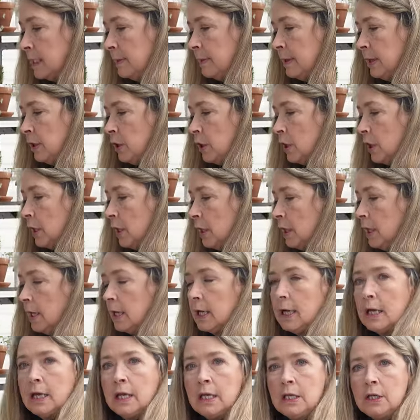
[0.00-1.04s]
Let me look
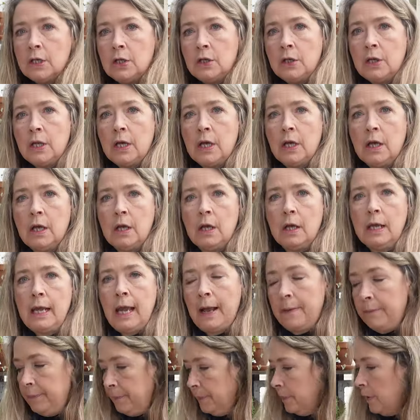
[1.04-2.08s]
into the, yeah,
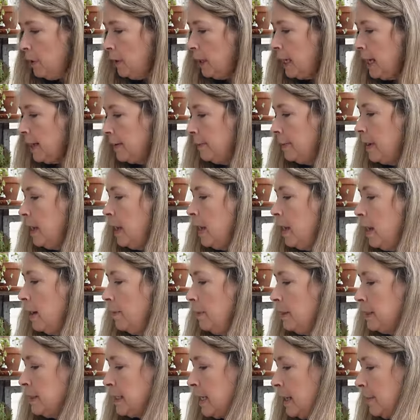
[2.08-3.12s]
you can. I'm
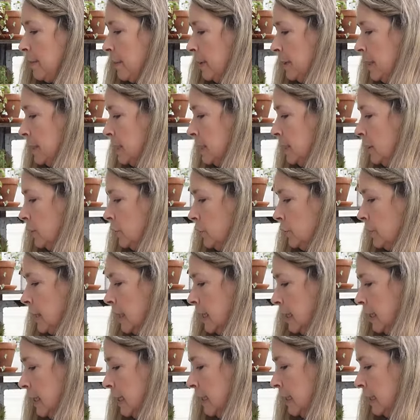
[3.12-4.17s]
gonna set up on this little tray
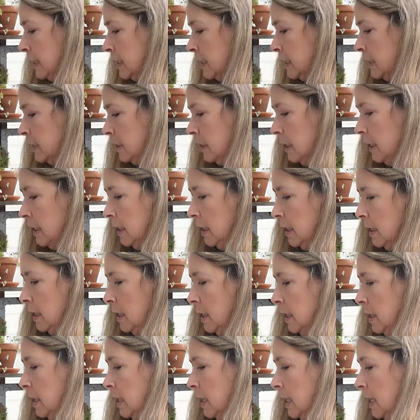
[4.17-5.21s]
thing that's
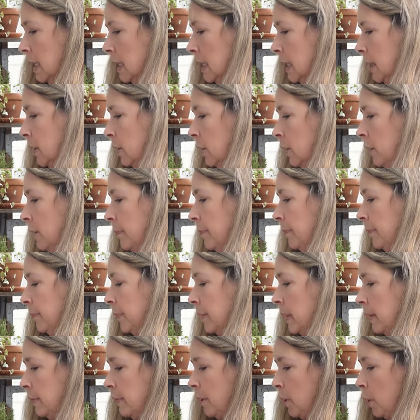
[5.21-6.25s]
here.
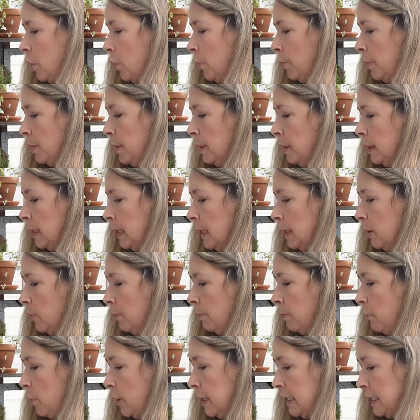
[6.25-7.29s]
I'm gonna open the
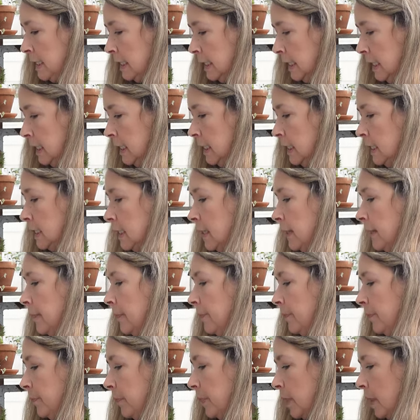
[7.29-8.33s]
moistened
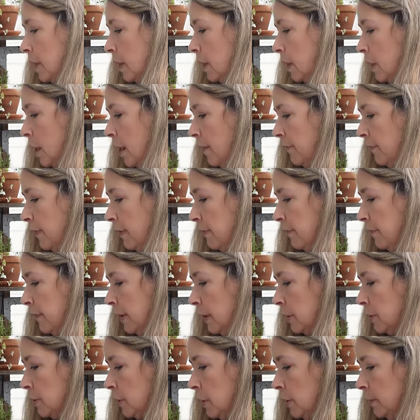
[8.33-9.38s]
coffee
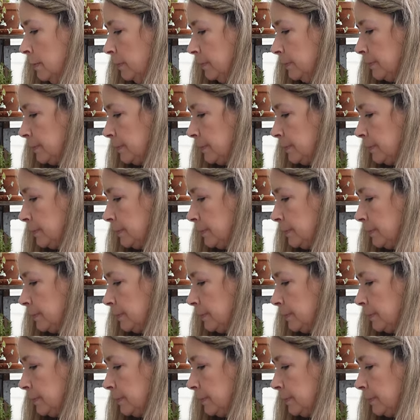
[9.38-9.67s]
filter.